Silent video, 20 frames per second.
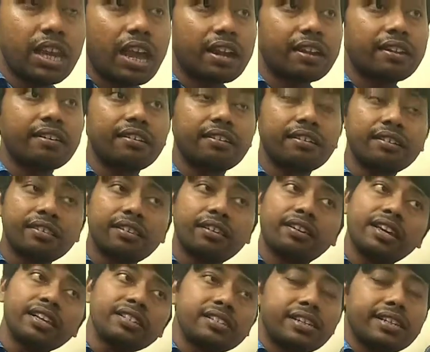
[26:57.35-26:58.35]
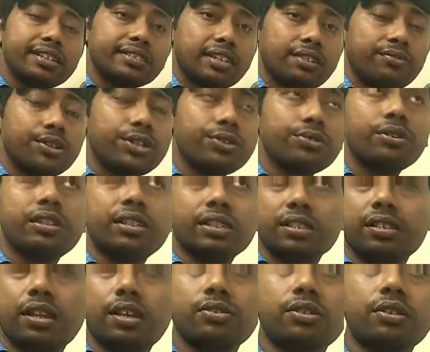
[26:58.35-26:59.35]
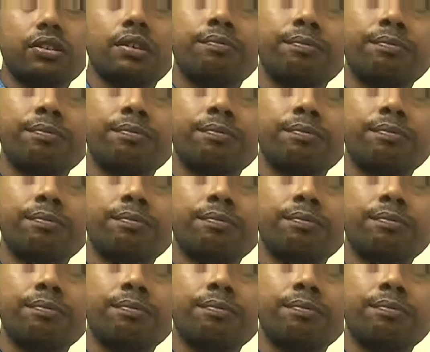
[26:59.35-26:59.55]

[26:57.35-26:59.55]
And in the next lecture video, we will discuss on the